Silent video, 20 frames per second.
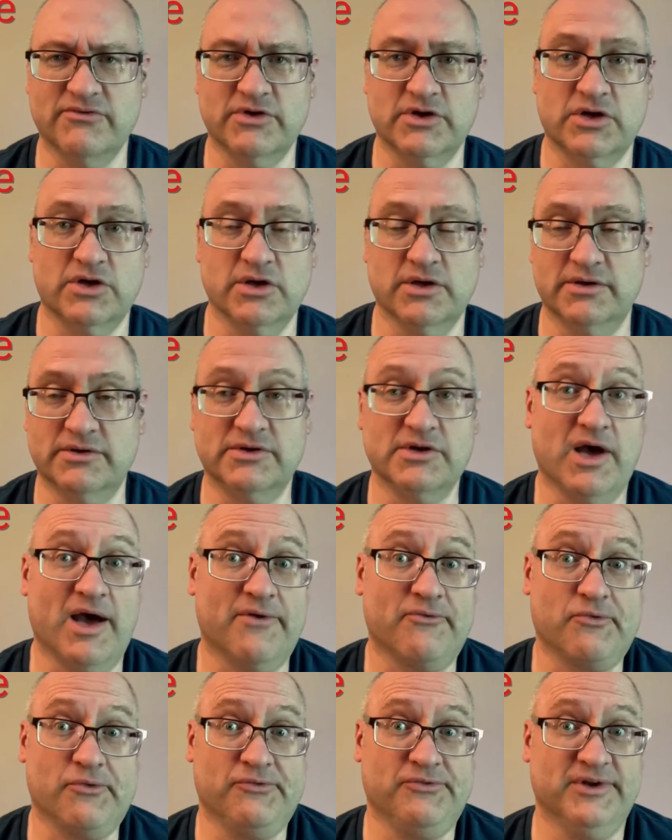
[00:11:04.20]
a good
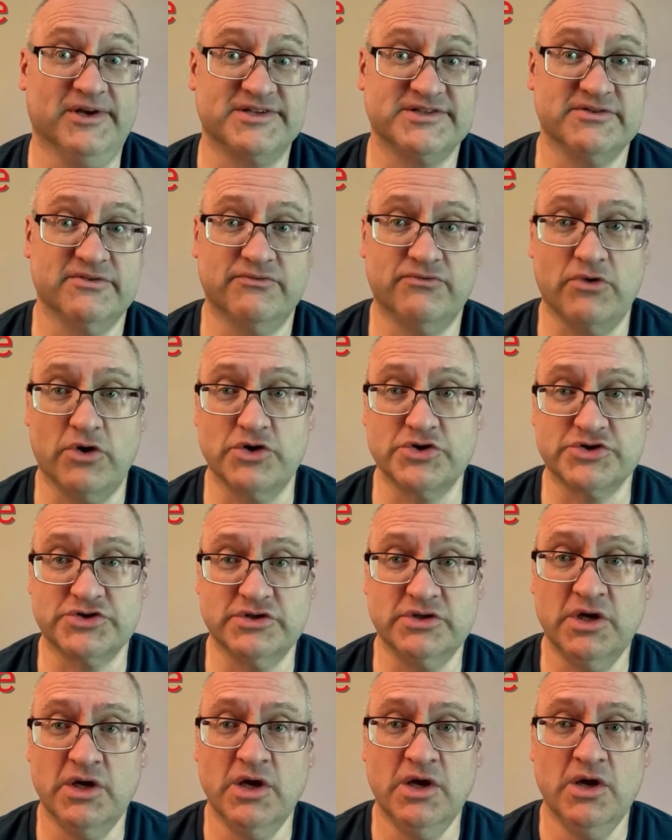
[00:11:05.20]
non-reflexive
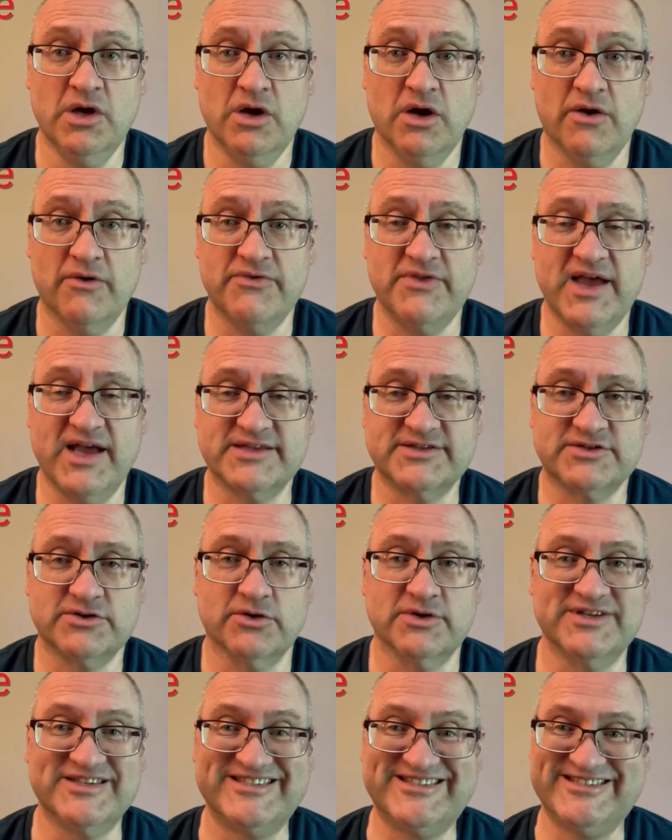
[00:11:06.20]
version of that.
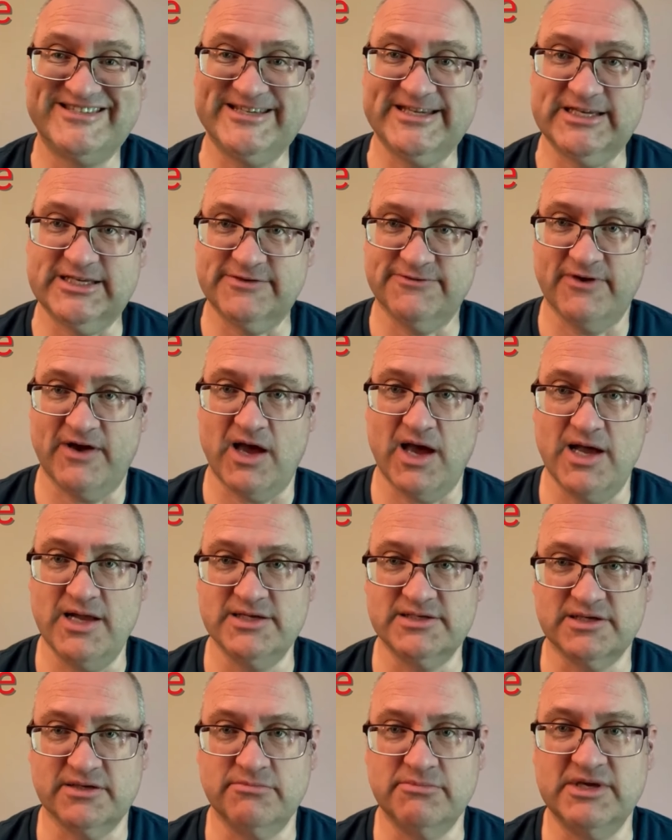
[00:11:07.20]
So sich
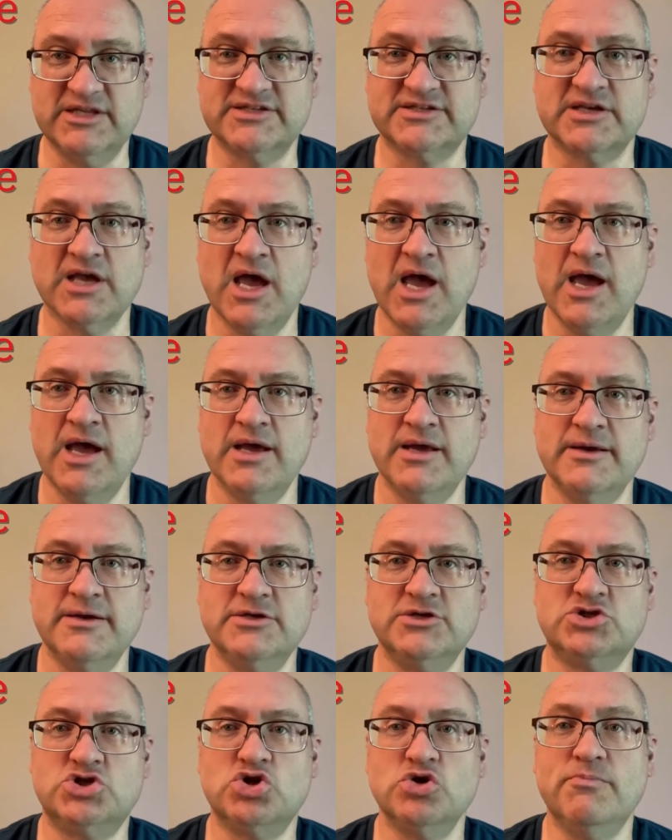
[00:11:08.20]
verhalten means
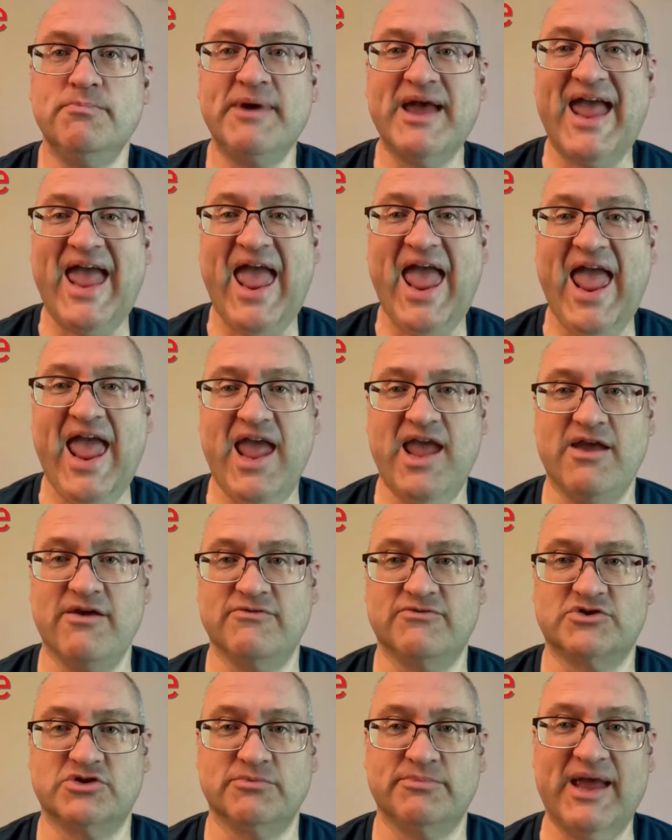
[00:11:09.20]
to
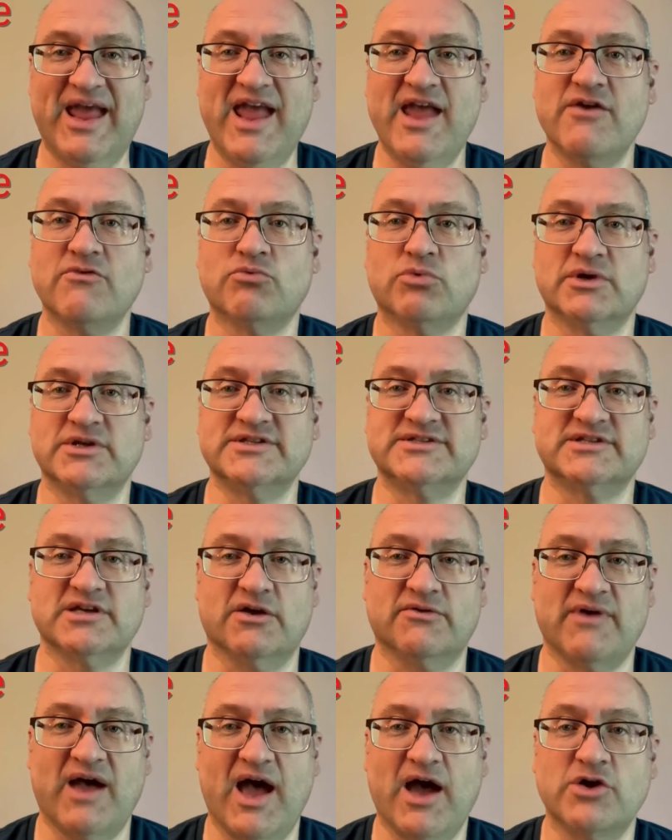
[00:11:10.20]
behave, to behave
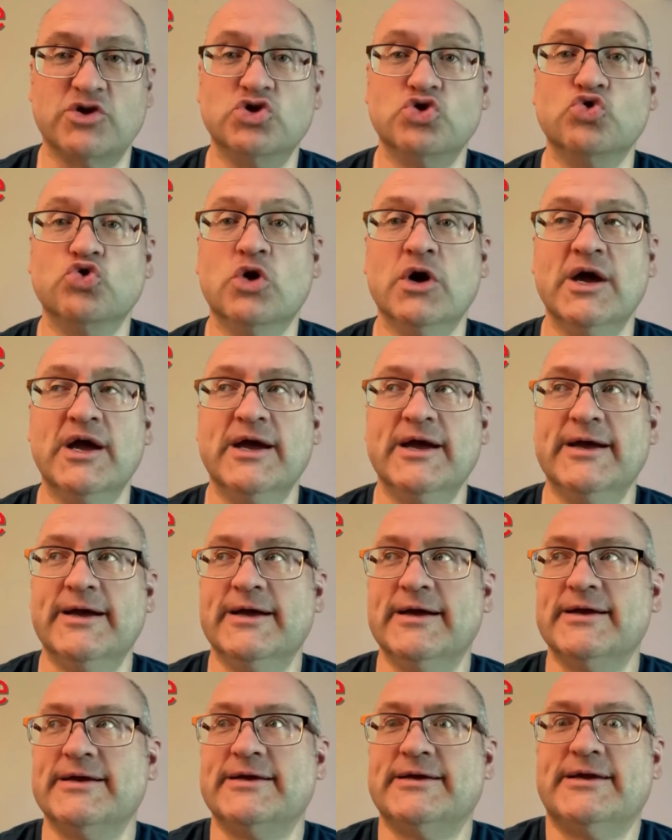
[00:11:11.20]
oneself, how you
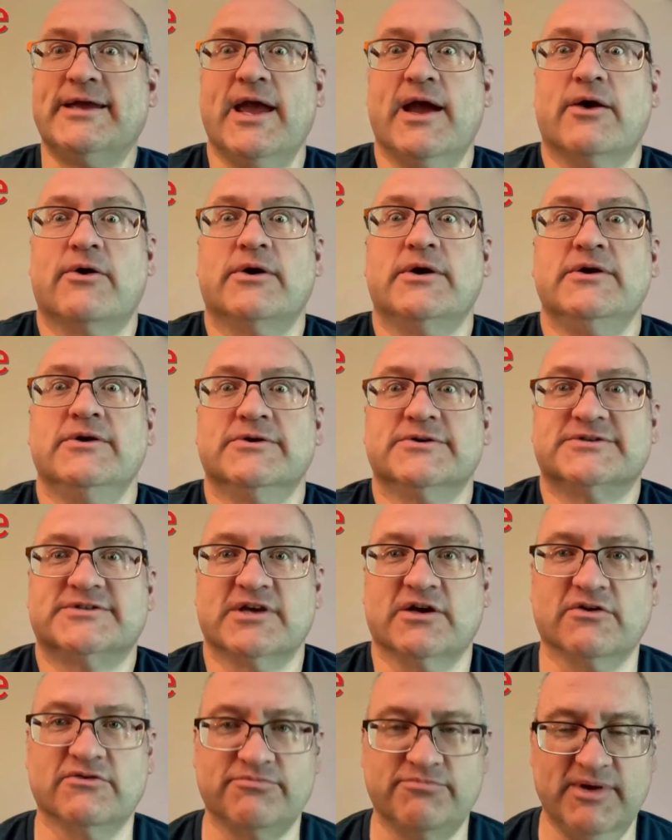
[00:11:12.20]
carry
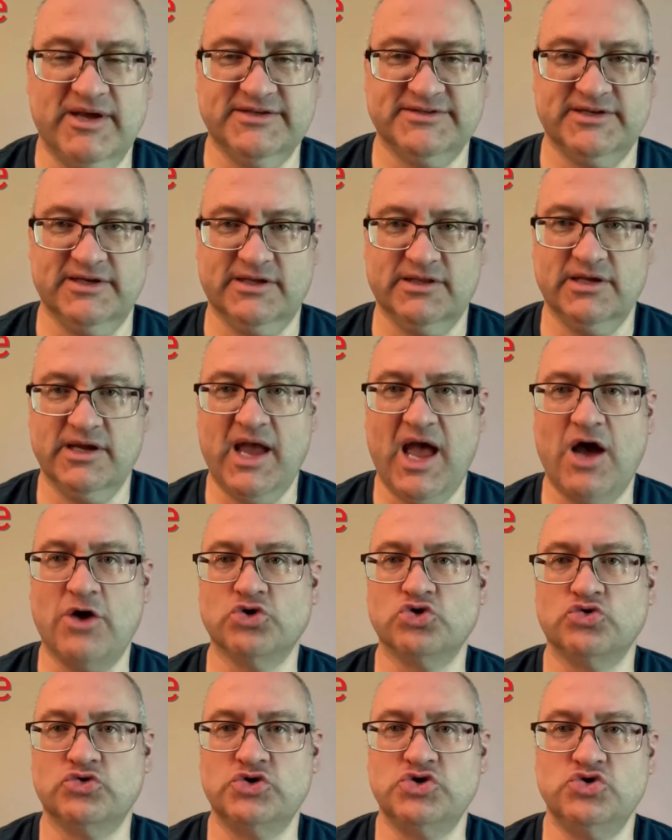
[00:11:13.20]
yourself basically,
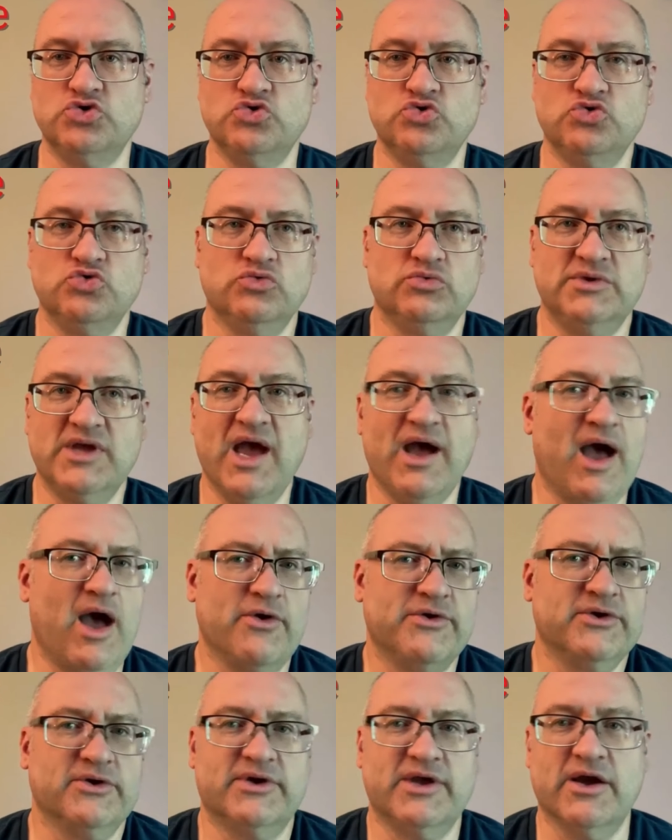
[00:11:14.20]
how you, yeah, how
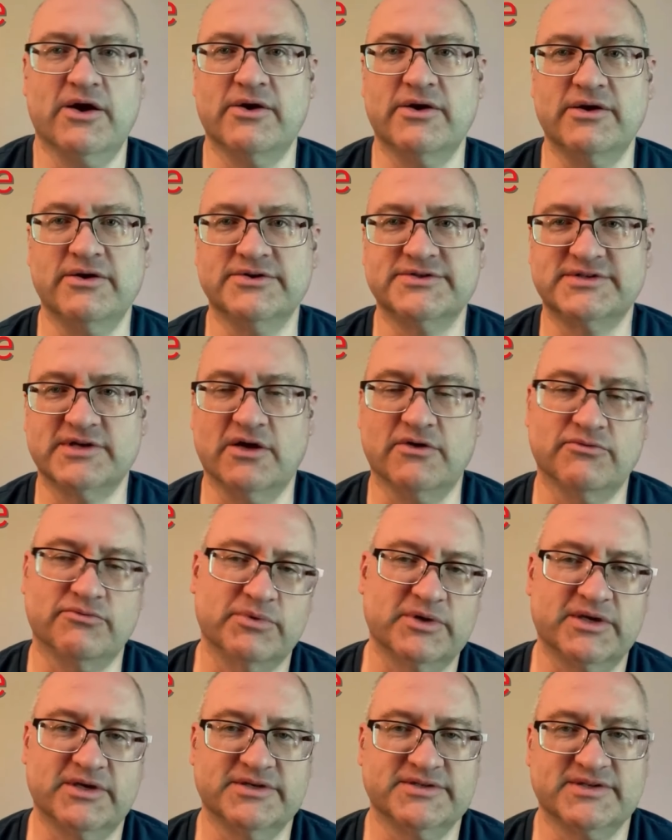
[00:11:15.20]
you carry yourself
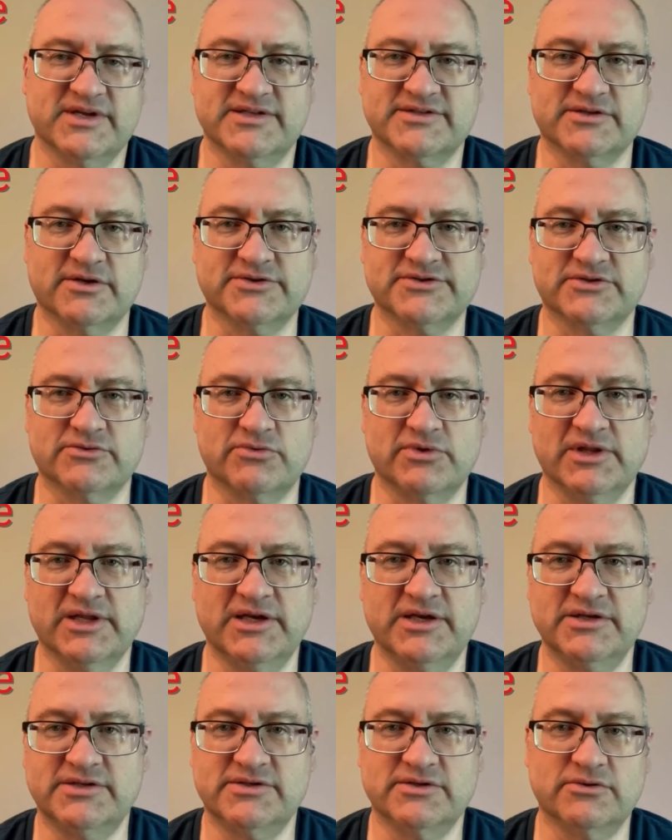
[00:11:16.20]
because that's also
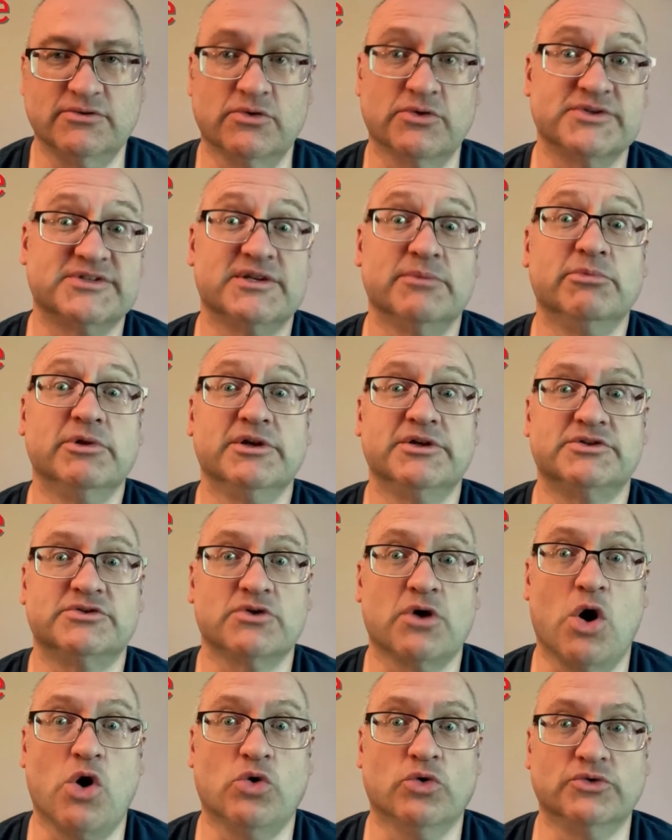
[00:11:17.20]
related to or similar to
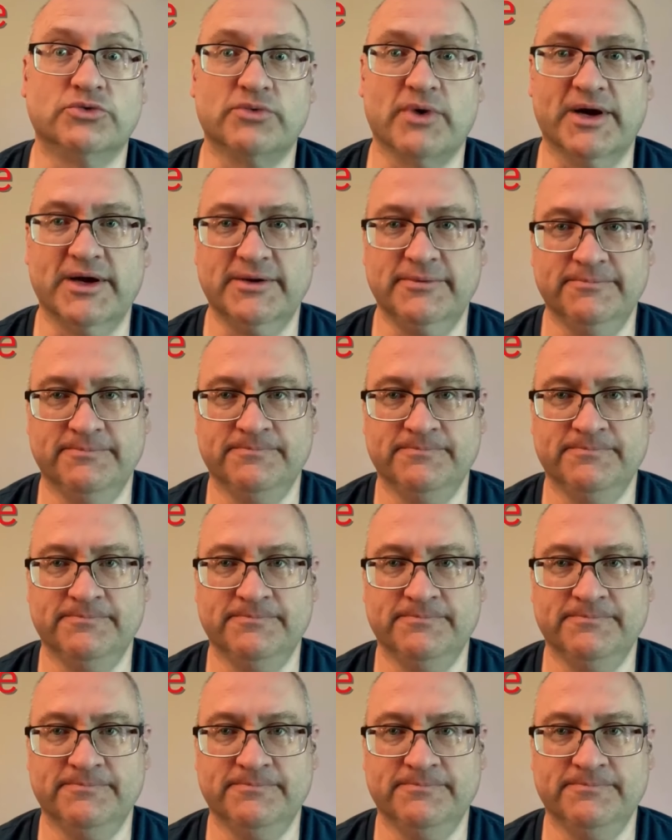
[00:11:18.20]
hold, right?